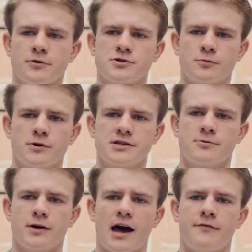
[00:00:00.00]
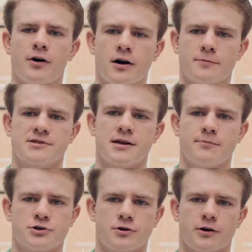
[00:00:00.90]
There's a reason we have
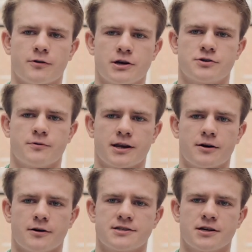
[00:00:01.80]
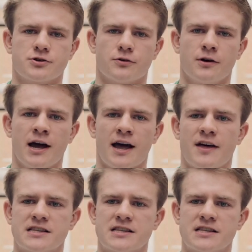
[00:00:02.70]
100% matriculation rate here at Central, and